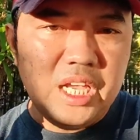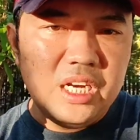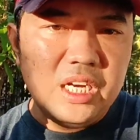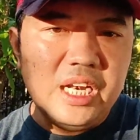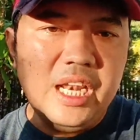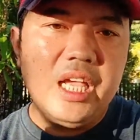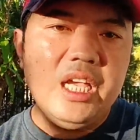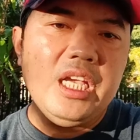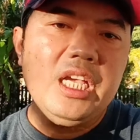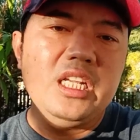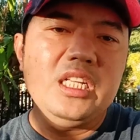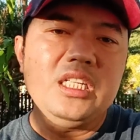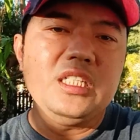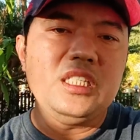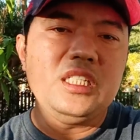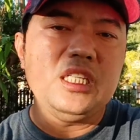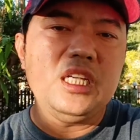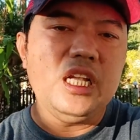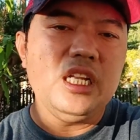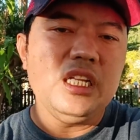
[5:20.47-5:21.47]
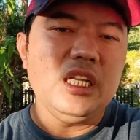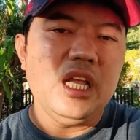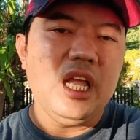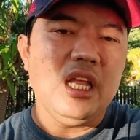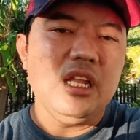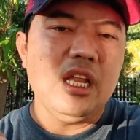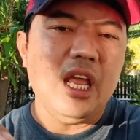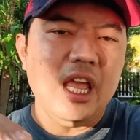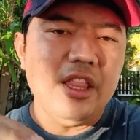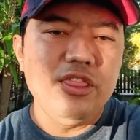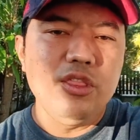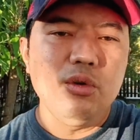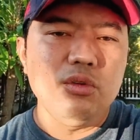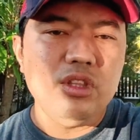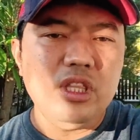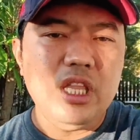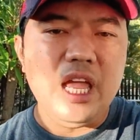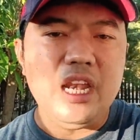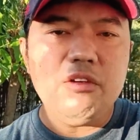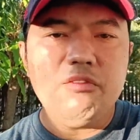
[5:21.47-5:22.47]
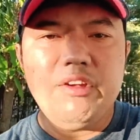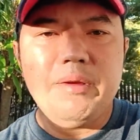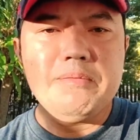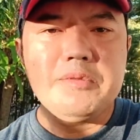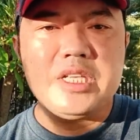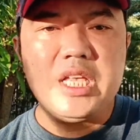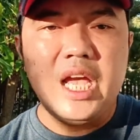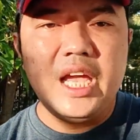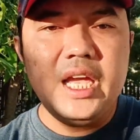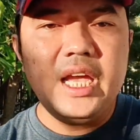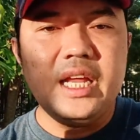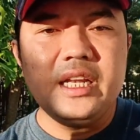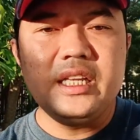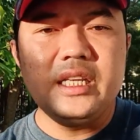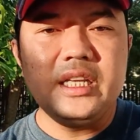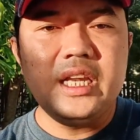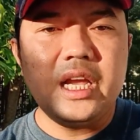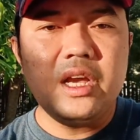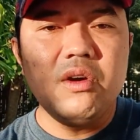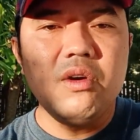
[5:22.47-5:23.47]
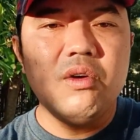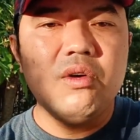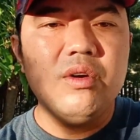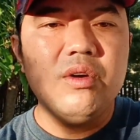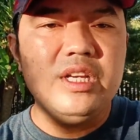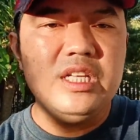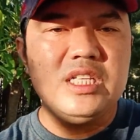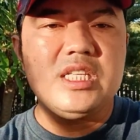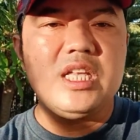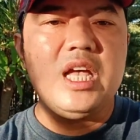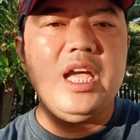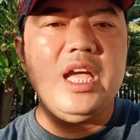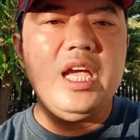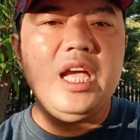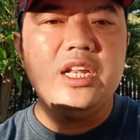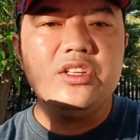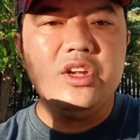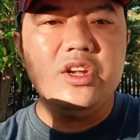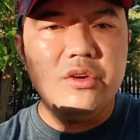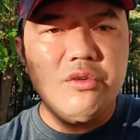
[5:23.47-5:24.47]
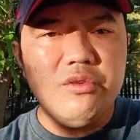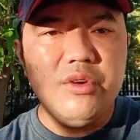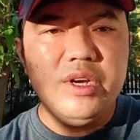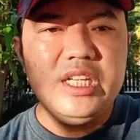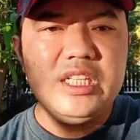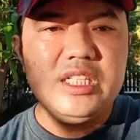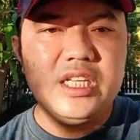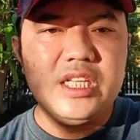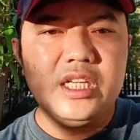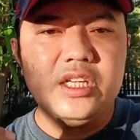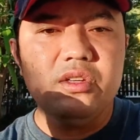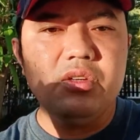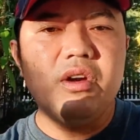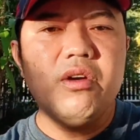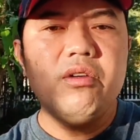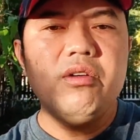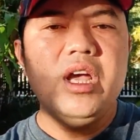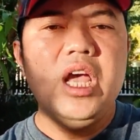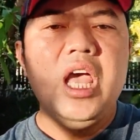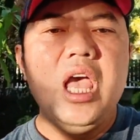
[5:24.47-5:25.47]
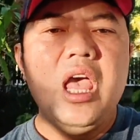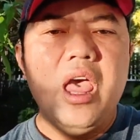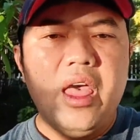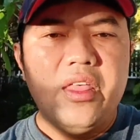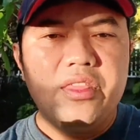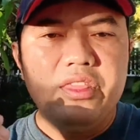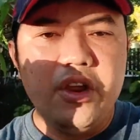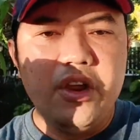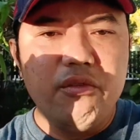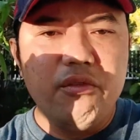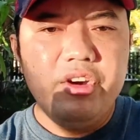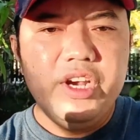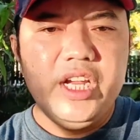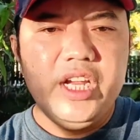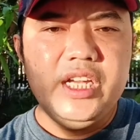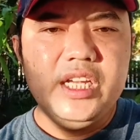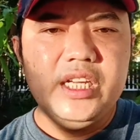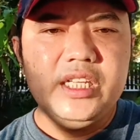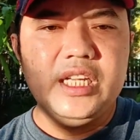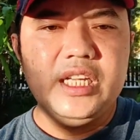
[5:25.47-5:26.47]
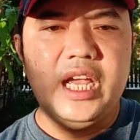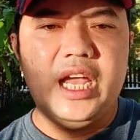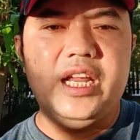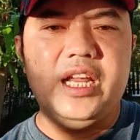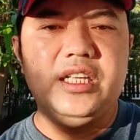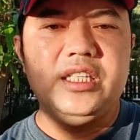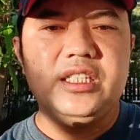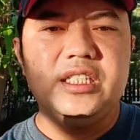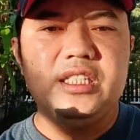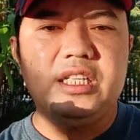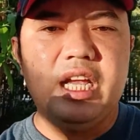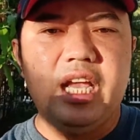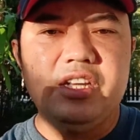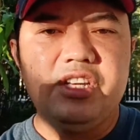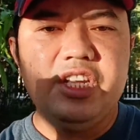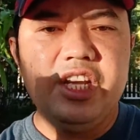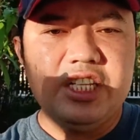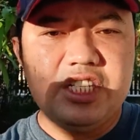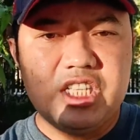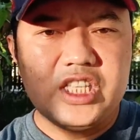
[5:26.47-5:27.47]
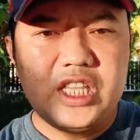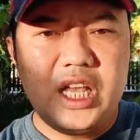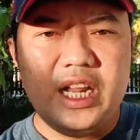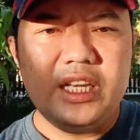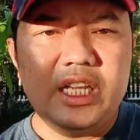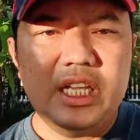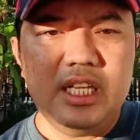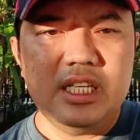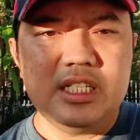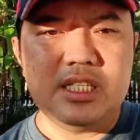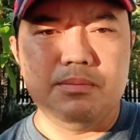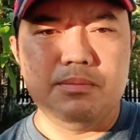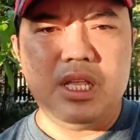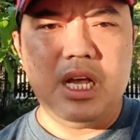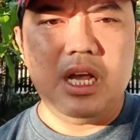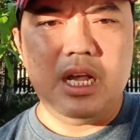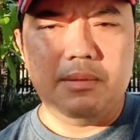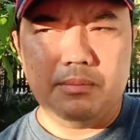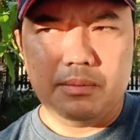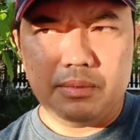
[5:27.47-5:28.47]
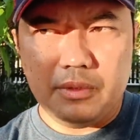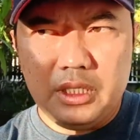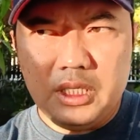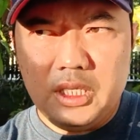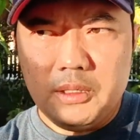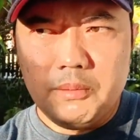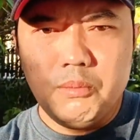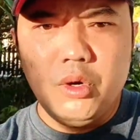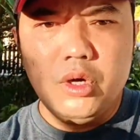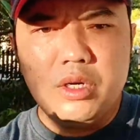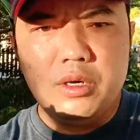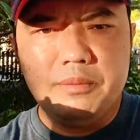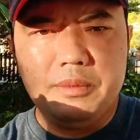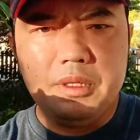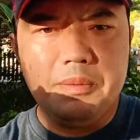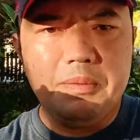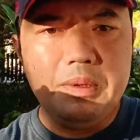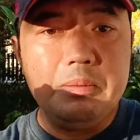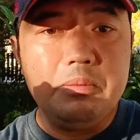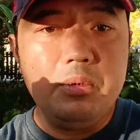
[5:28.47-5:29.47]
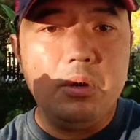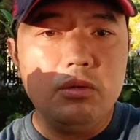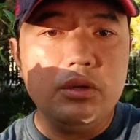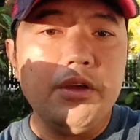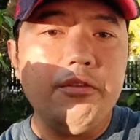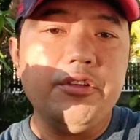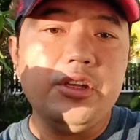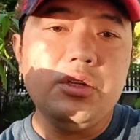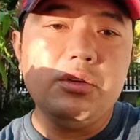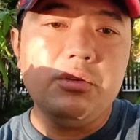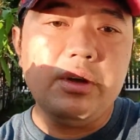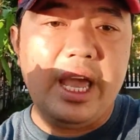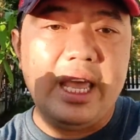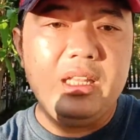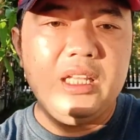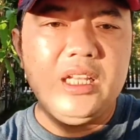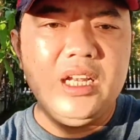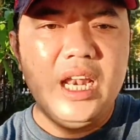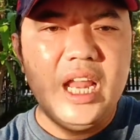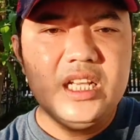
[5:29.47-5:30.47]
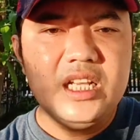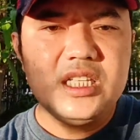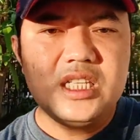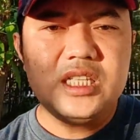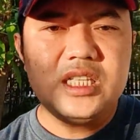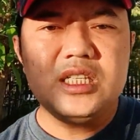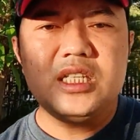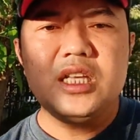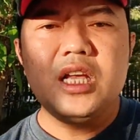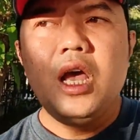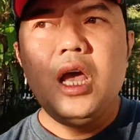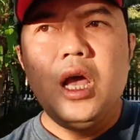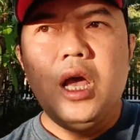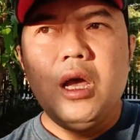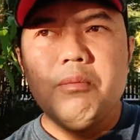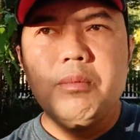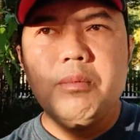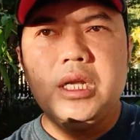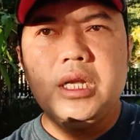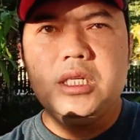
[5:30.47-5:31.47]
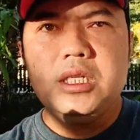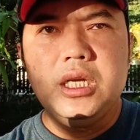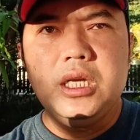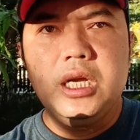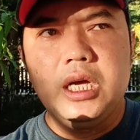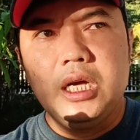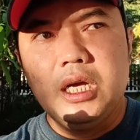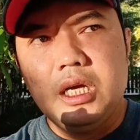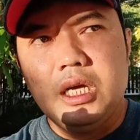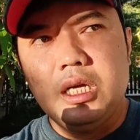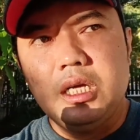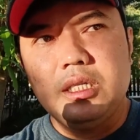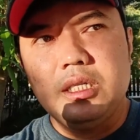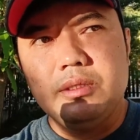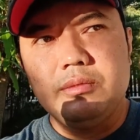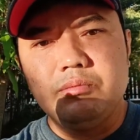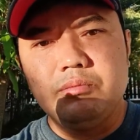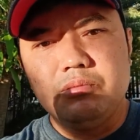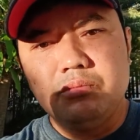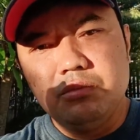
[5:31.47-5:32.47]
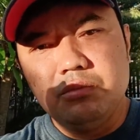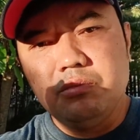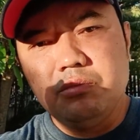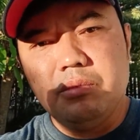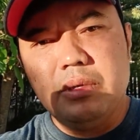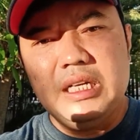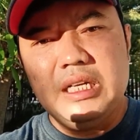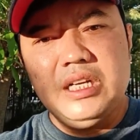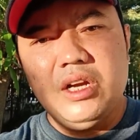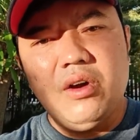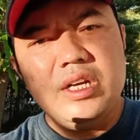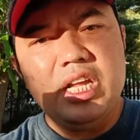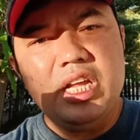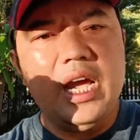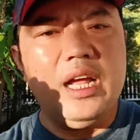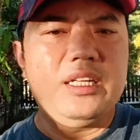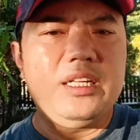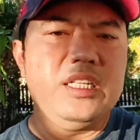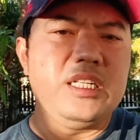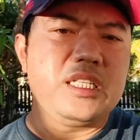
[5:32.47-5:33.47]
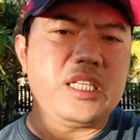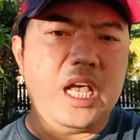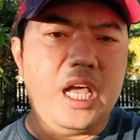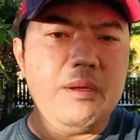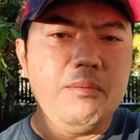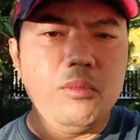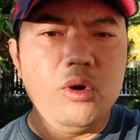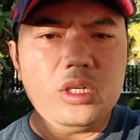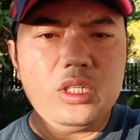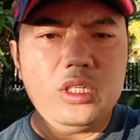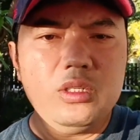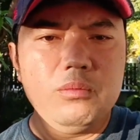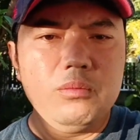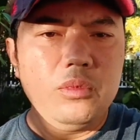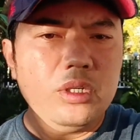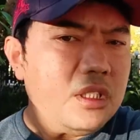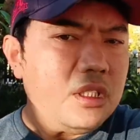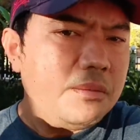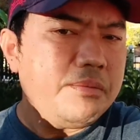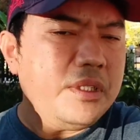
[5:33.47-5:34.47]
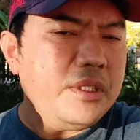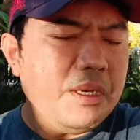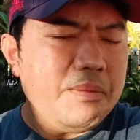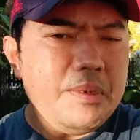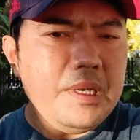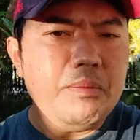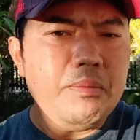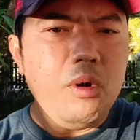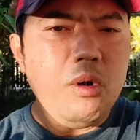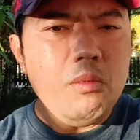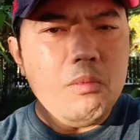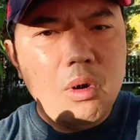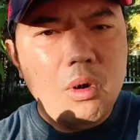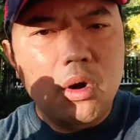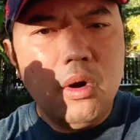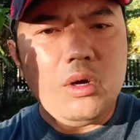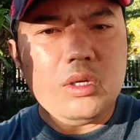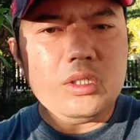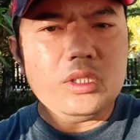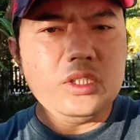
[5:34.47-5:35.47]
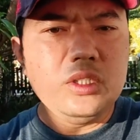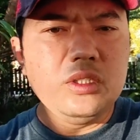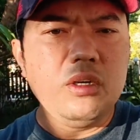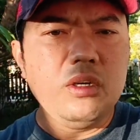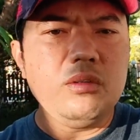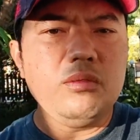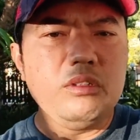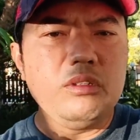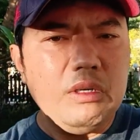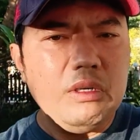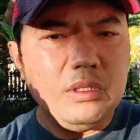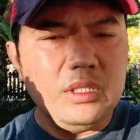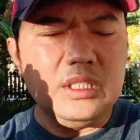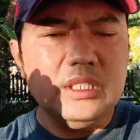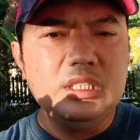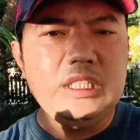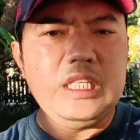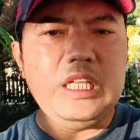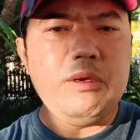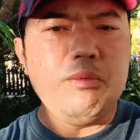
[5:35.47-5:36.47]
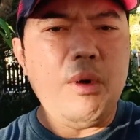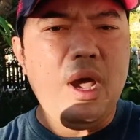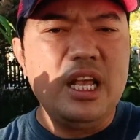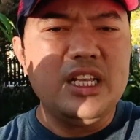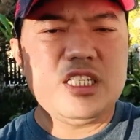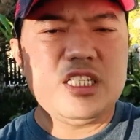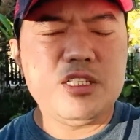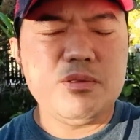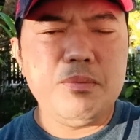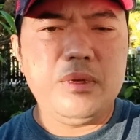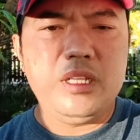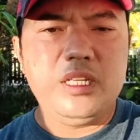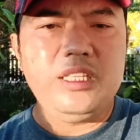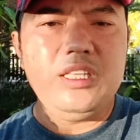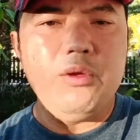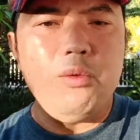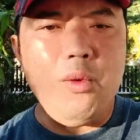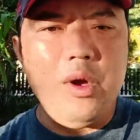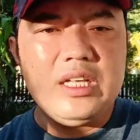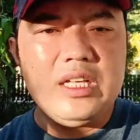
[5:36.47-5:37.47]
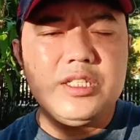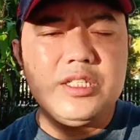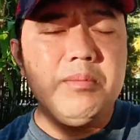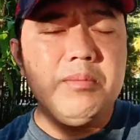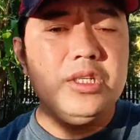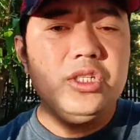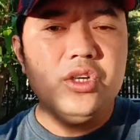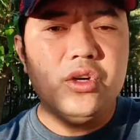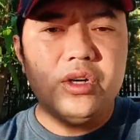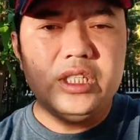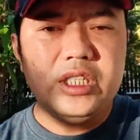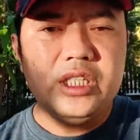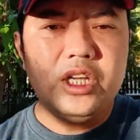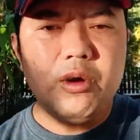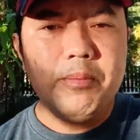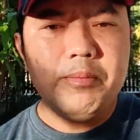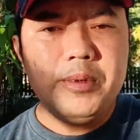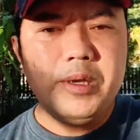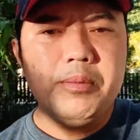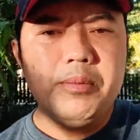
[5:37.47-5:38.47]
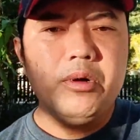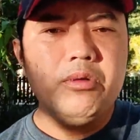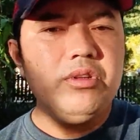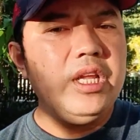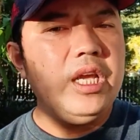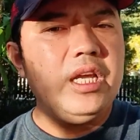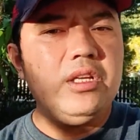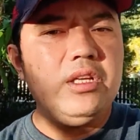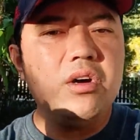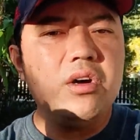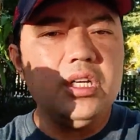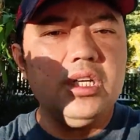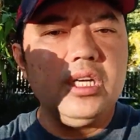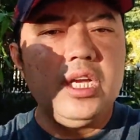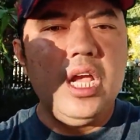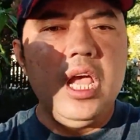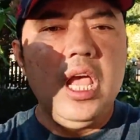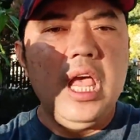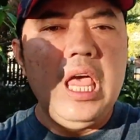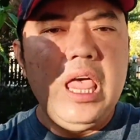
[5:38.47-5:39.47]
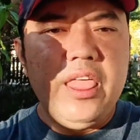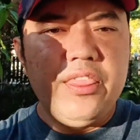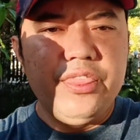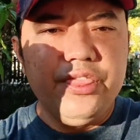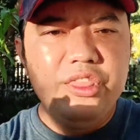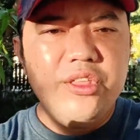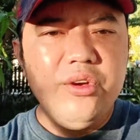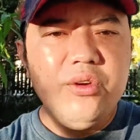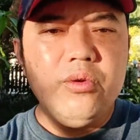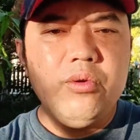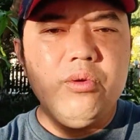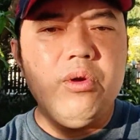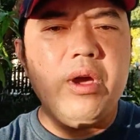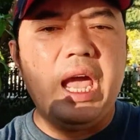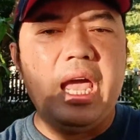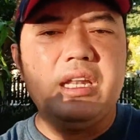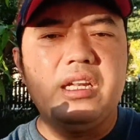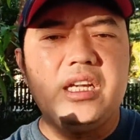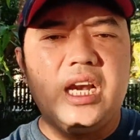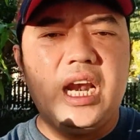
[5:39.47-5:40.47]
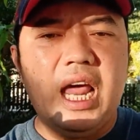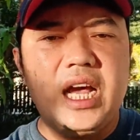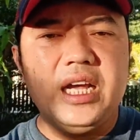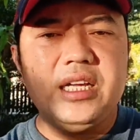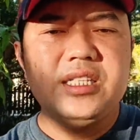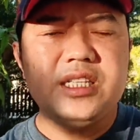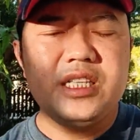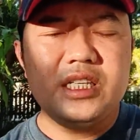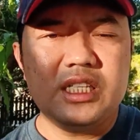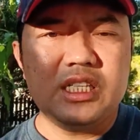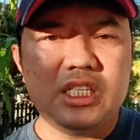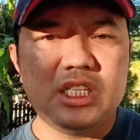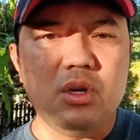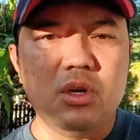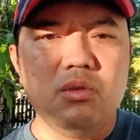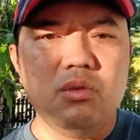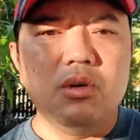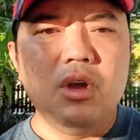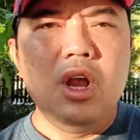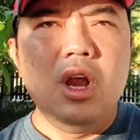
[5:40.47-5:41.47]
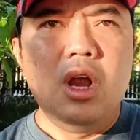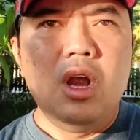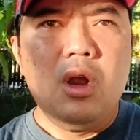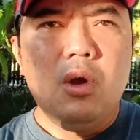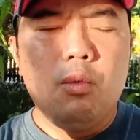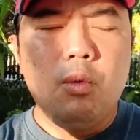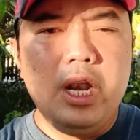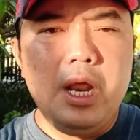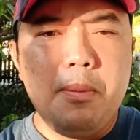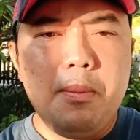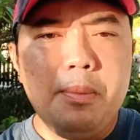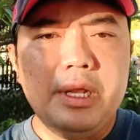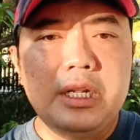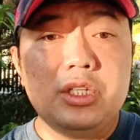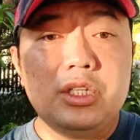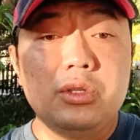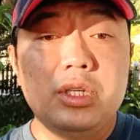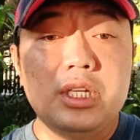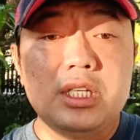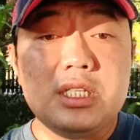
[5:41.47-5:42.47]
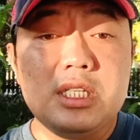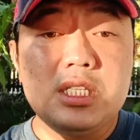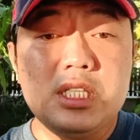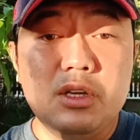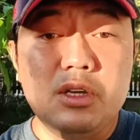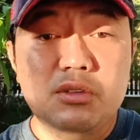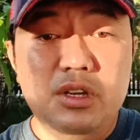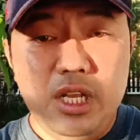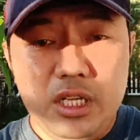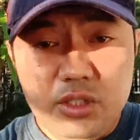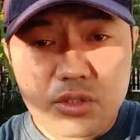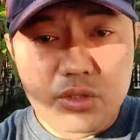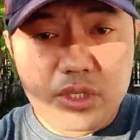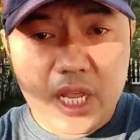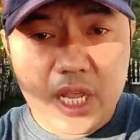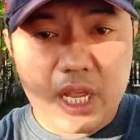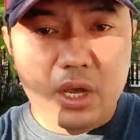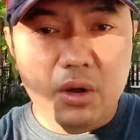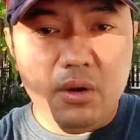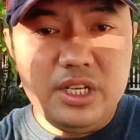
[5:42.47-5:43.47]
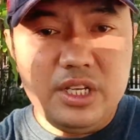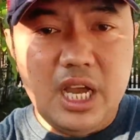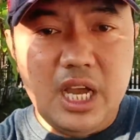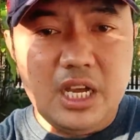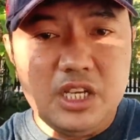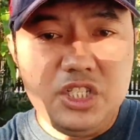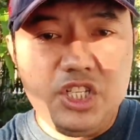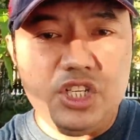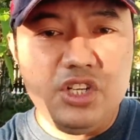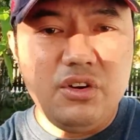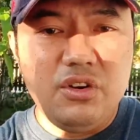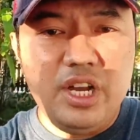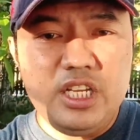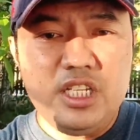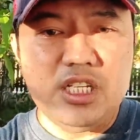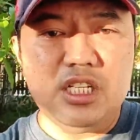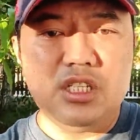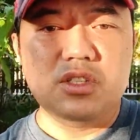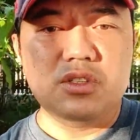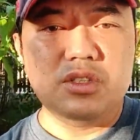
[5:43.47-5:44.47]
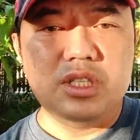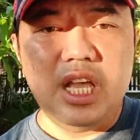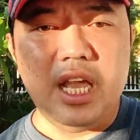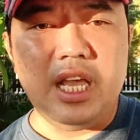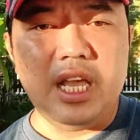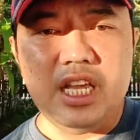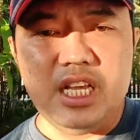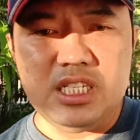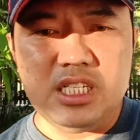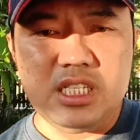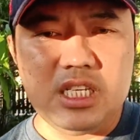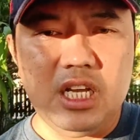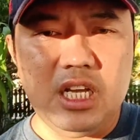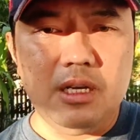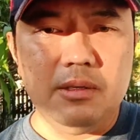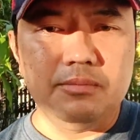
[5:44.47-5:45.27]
click into that website, and they go inside and they read and they study. Sometimes most of the people, they will do analysis, but on the other side, most of the people, more the vast majority of people, they don't do analysis. So what happened to the student today or young generations today is,